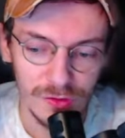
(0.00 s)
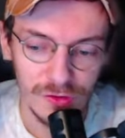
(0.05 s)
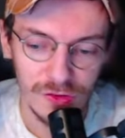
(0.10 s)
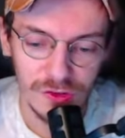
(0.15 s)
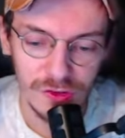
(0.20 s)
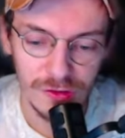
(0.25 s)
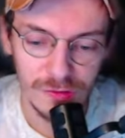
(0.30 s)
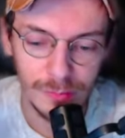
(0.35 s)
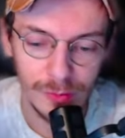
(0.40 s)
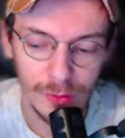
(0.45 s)

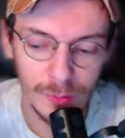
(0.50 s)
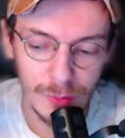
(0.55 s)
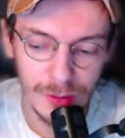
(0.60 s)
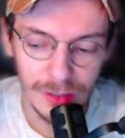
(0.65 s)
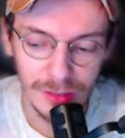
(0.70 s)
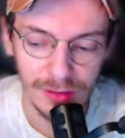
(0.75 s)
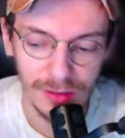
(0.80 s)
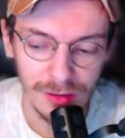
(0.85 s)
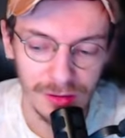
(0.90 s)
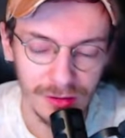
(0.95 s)

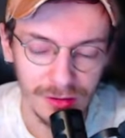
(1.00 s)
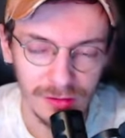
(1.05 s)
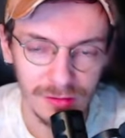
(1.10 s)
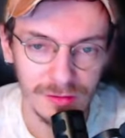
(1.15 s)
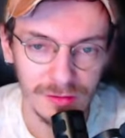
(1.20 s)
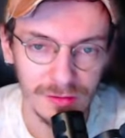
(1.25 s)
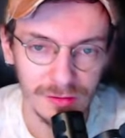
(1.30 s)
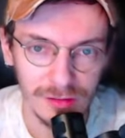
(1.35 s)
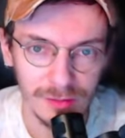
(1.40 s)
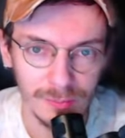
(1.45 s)
spewing
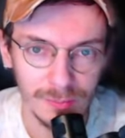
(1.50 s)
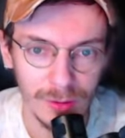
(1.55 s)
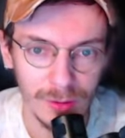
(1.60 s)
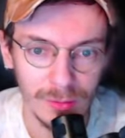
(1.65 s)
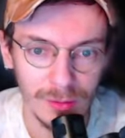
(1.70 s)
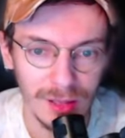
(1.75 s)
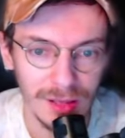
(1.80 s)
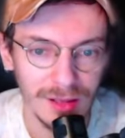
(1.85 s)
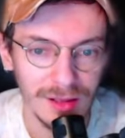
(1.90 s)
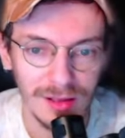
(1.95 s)
Silken
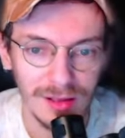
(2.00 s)
Bola,